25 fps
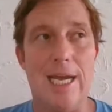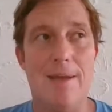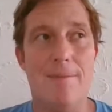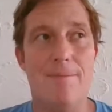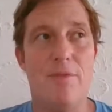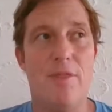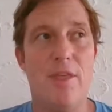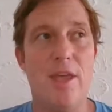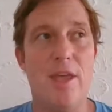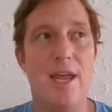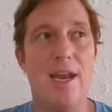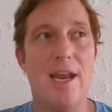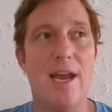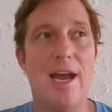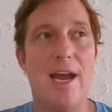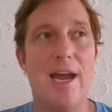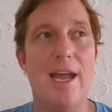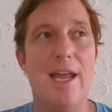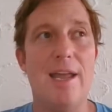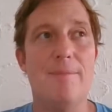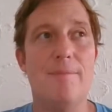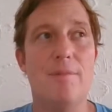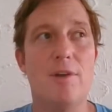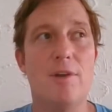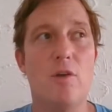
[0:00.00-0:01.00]
then I
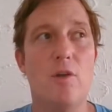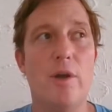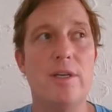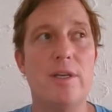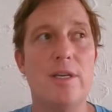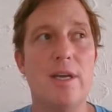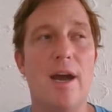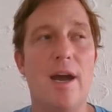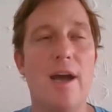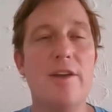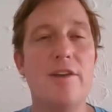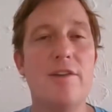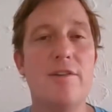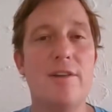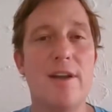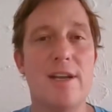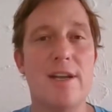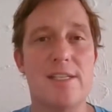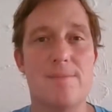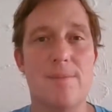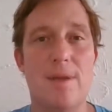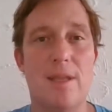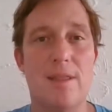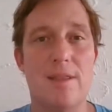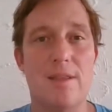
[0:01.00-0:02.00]
am going to
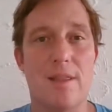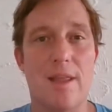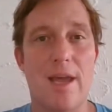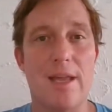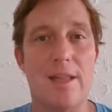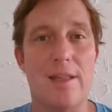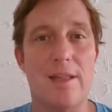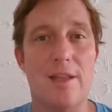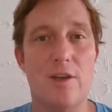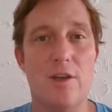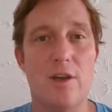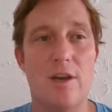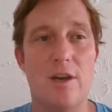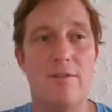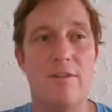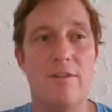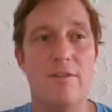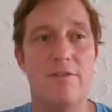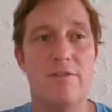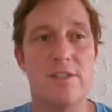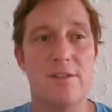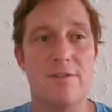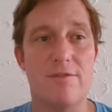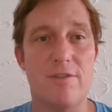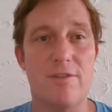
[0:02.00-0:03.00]
underestimate the likelihood of
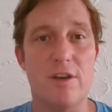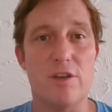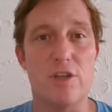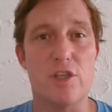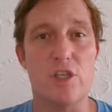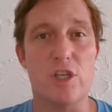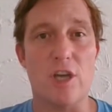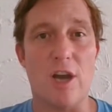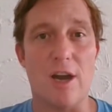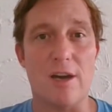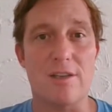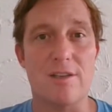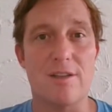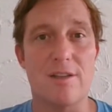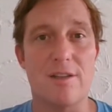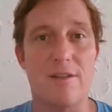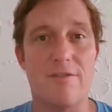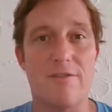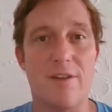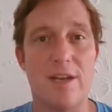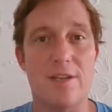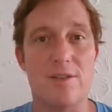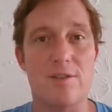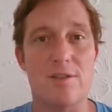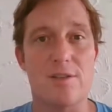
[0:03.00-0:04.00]
a severe shock to the
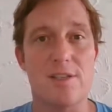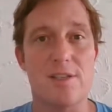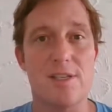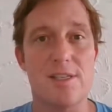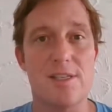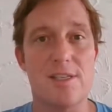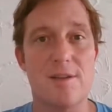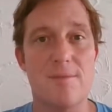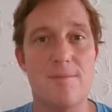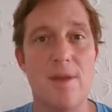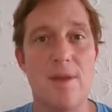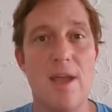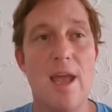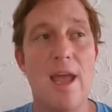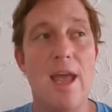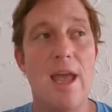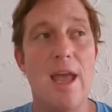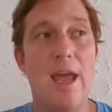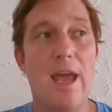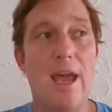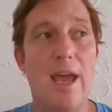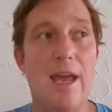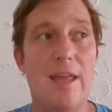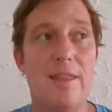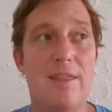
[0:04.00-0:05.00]
financial system
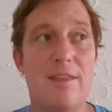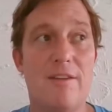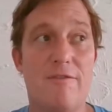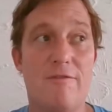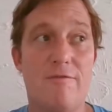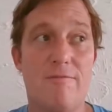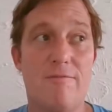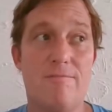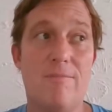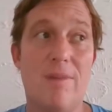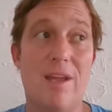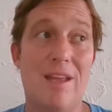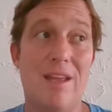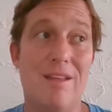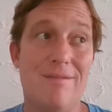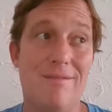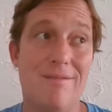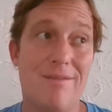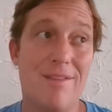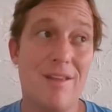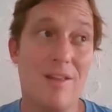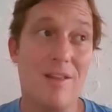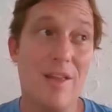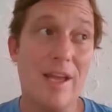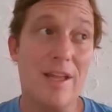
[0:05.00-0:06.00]
and
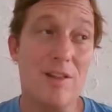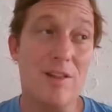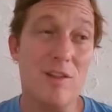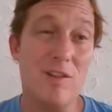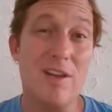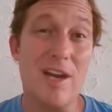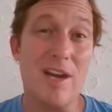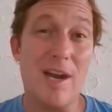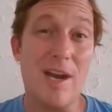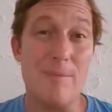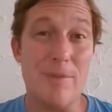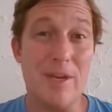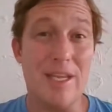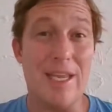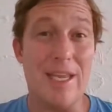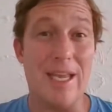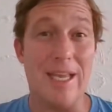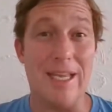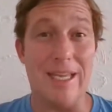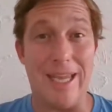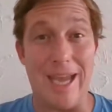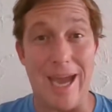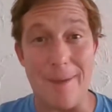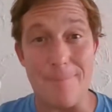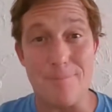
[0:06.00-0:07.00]
the likelihood that I'm going to
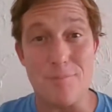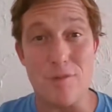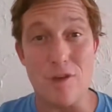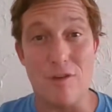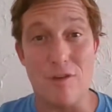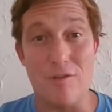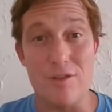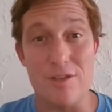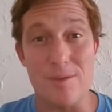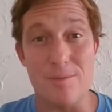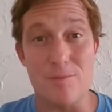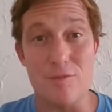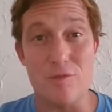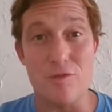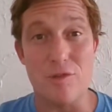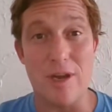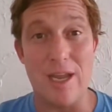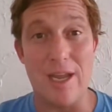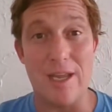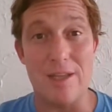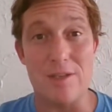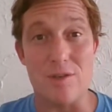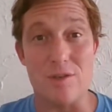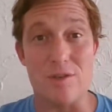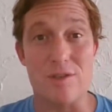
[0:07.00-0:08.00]
get gapped over some
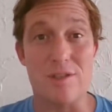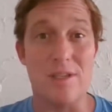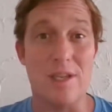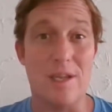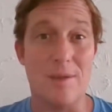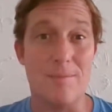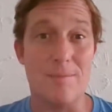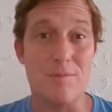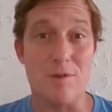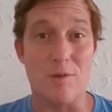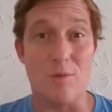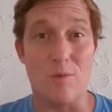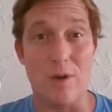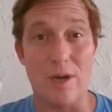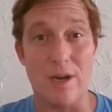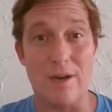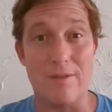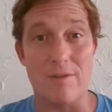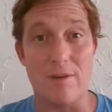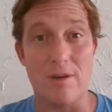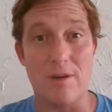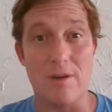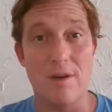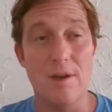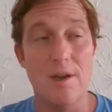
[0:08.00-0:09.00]
trades or slipped or
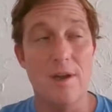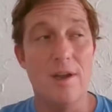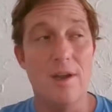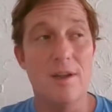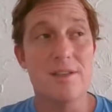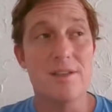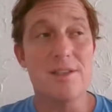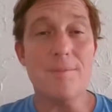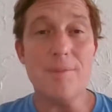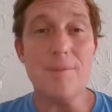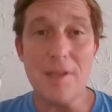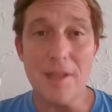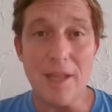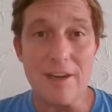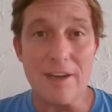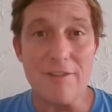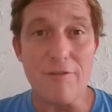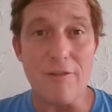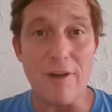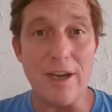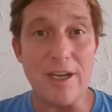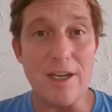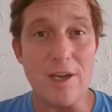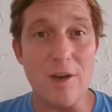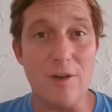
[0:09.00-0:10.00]
whatever. Something like
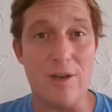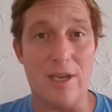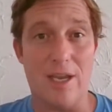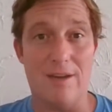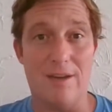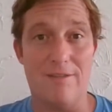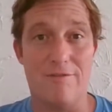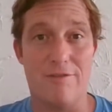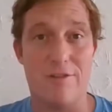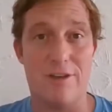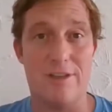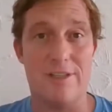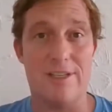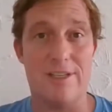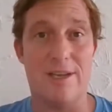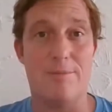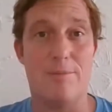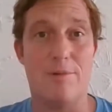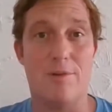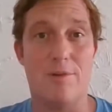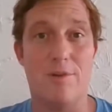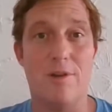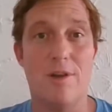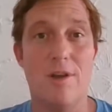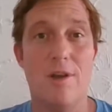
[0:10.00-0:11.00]
Franco-Geddon, for
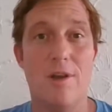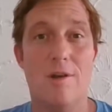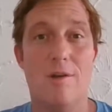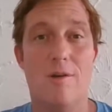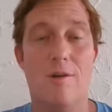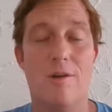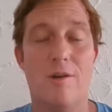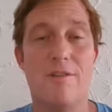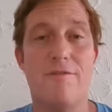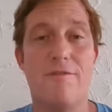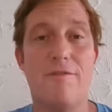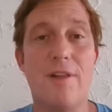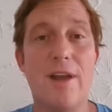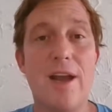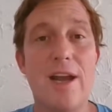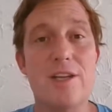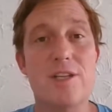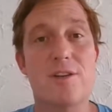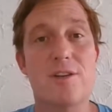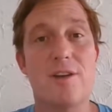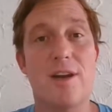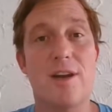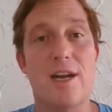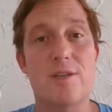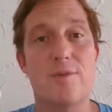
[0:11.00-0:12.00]
example, or the flash
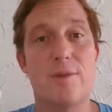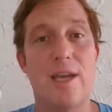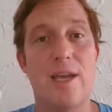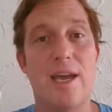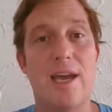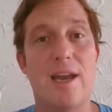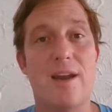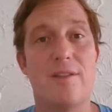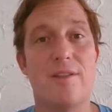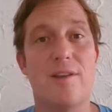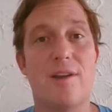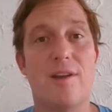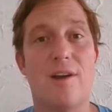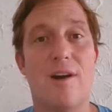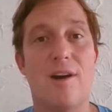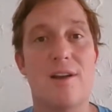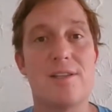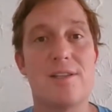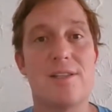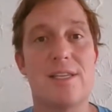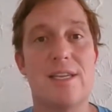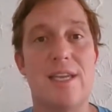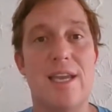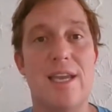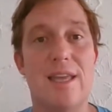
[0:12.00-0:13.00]
crash we had on the
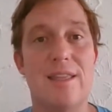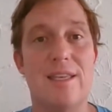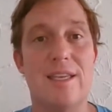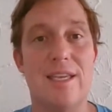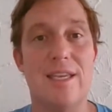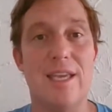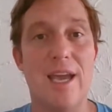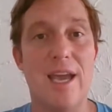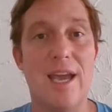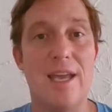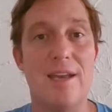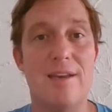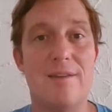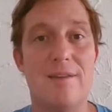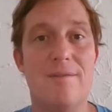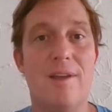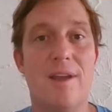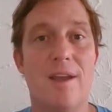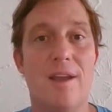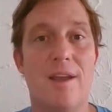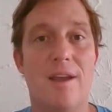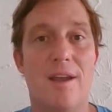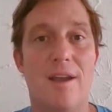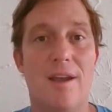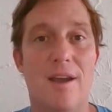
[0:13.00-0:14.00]
Aussie and the yen
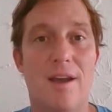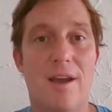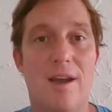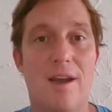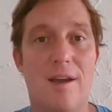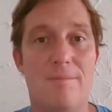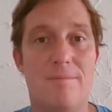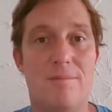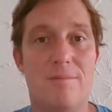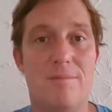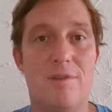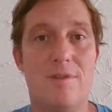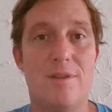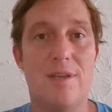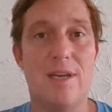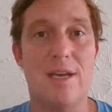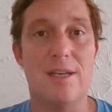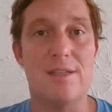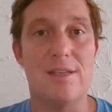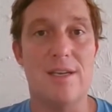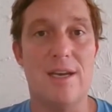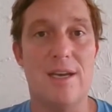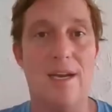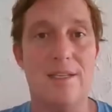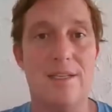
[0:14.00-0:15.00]

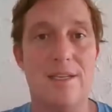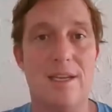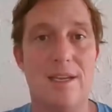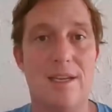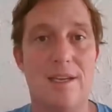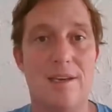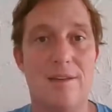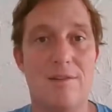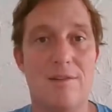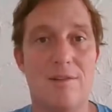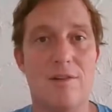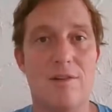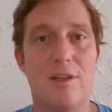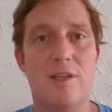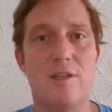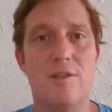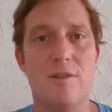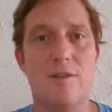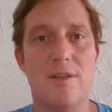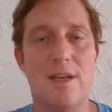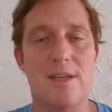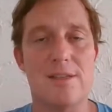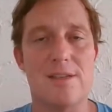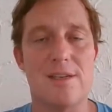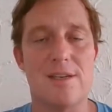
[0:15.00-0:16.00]
2018, early
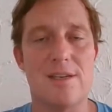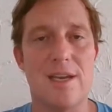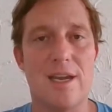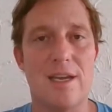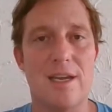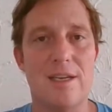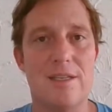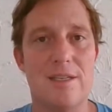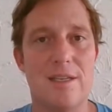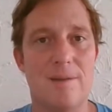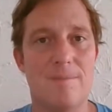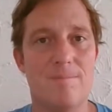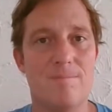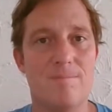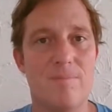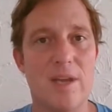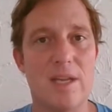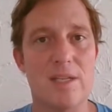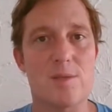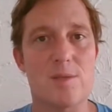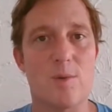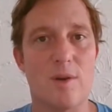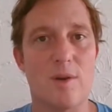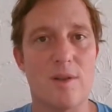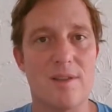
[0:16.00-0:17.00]
2019,
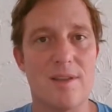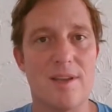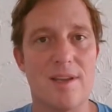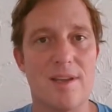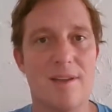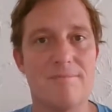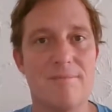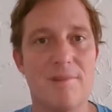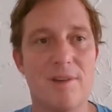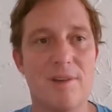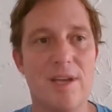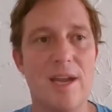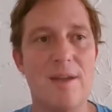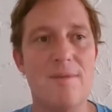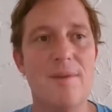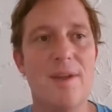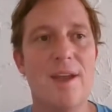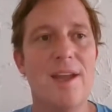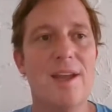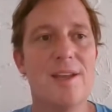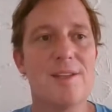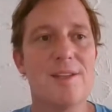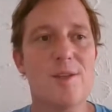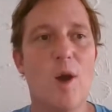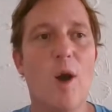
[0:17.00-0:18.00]
that sort of thing. Okay,
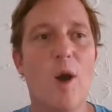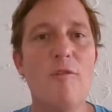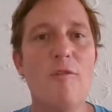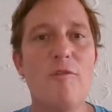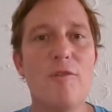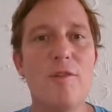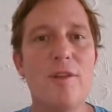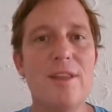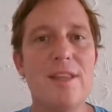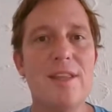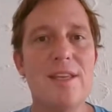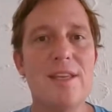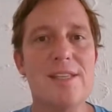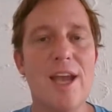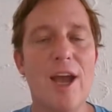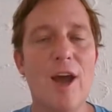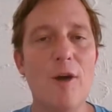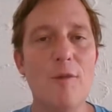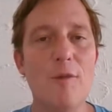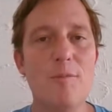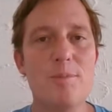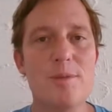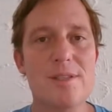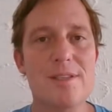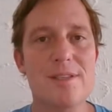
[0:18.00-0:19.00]
so hopefully this
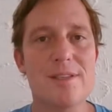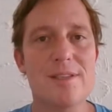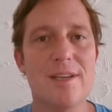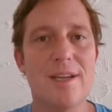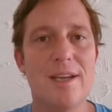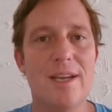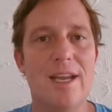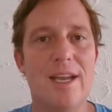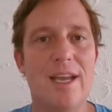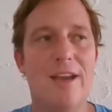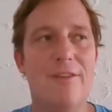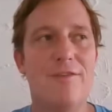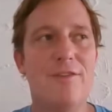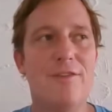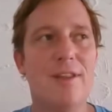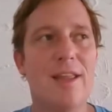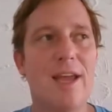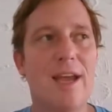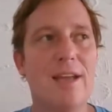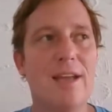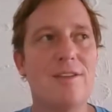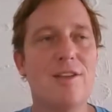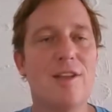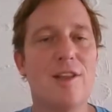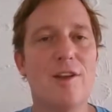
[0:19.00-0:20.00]
helps. If you'd
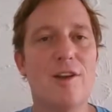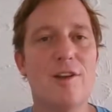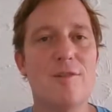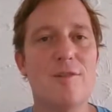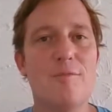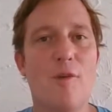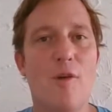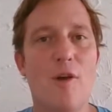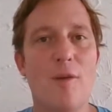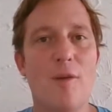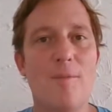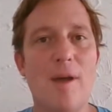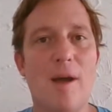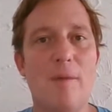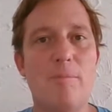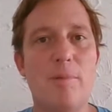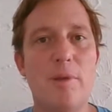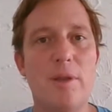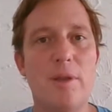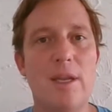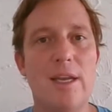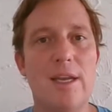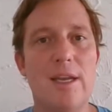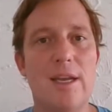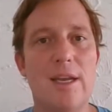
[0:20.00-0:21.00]
like to learn more about
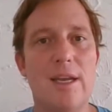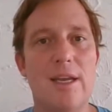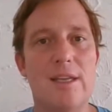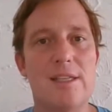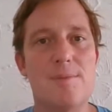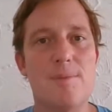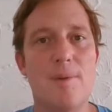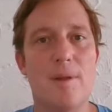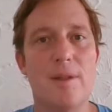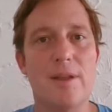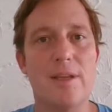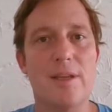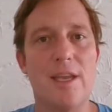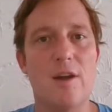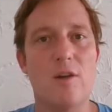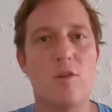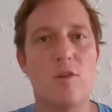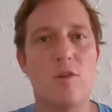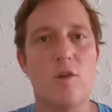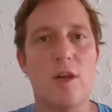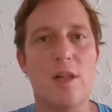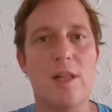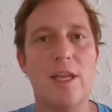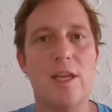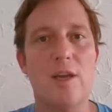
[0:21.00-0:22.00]
building a small account
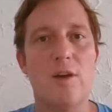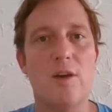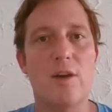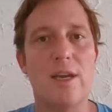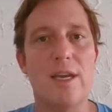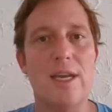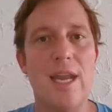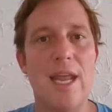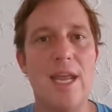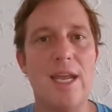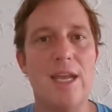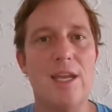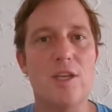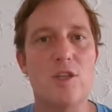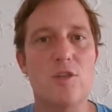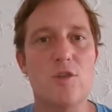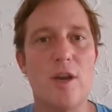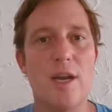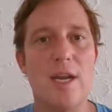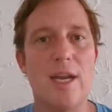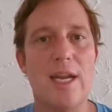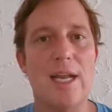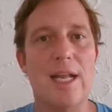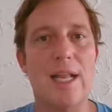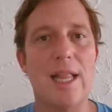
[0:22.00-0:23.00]
quickly, go to
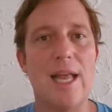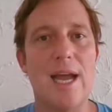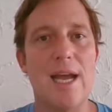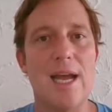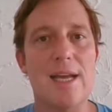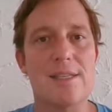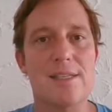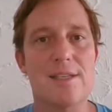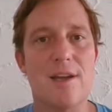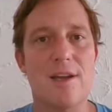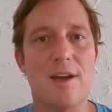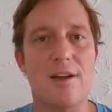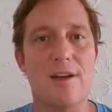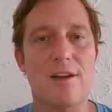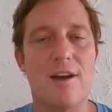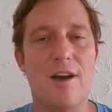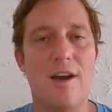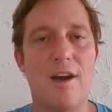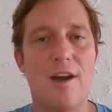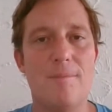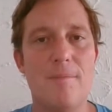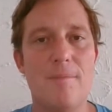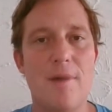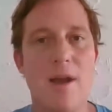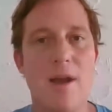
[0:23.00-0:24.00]

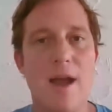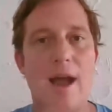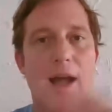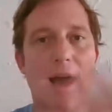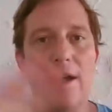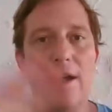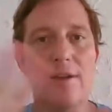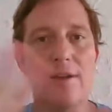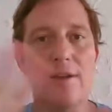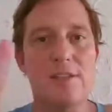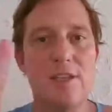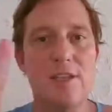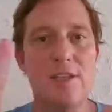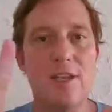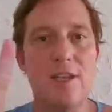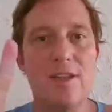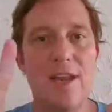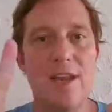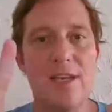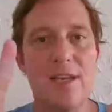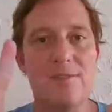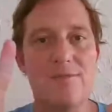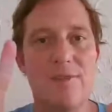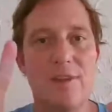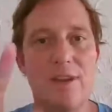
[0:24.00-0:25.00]
nakedtradingclass.com. I'll see you in the
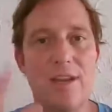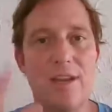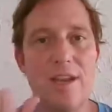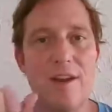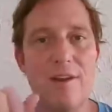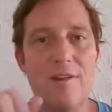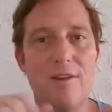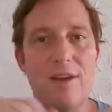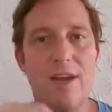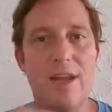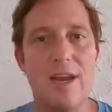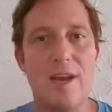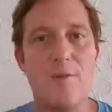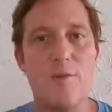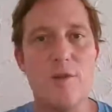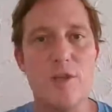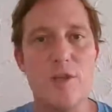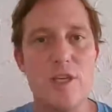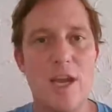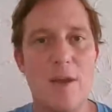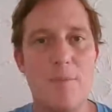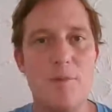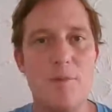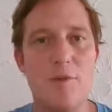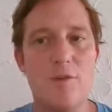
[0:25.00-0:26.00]
next video, and I wish
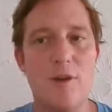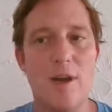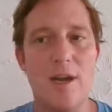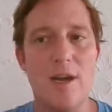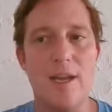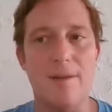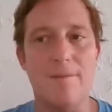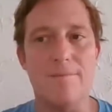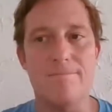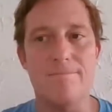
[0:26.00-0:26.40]
you happy trading.